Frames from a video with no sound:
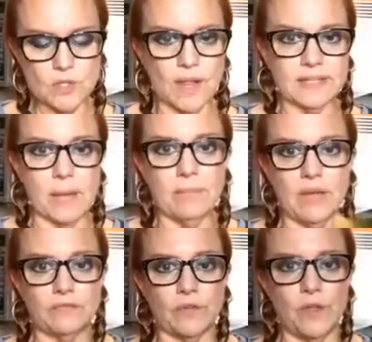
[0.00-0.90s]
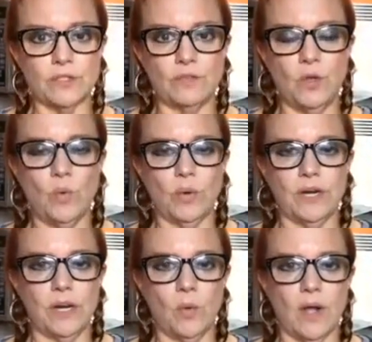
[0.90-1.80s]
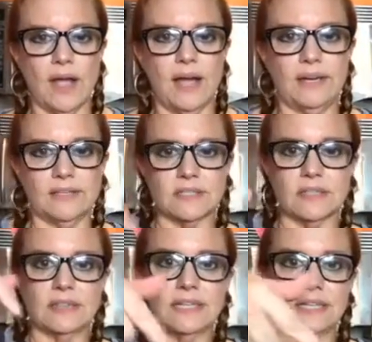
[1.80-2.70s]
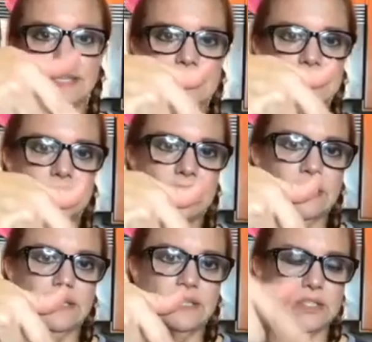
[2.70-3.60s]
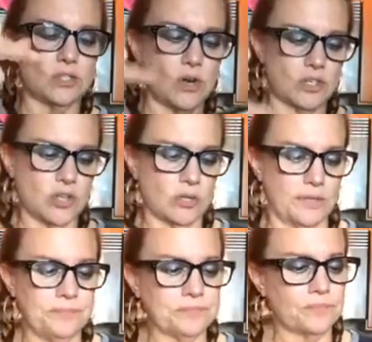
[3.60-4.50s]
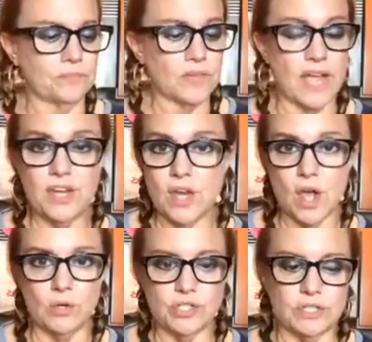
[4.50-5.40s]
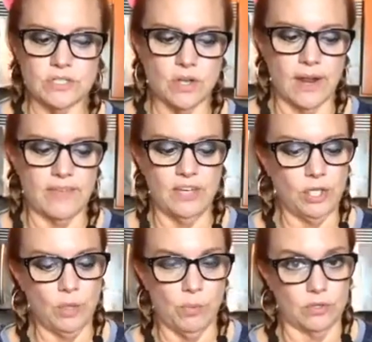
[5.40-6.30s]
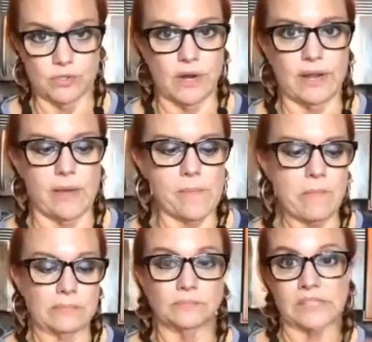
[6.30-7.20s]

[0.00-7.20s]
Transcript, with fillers: So like that. But for those of you who wanted to know what kind, it is Lily's. Lily's dark chocolate. And no, she does not have any coupons right now.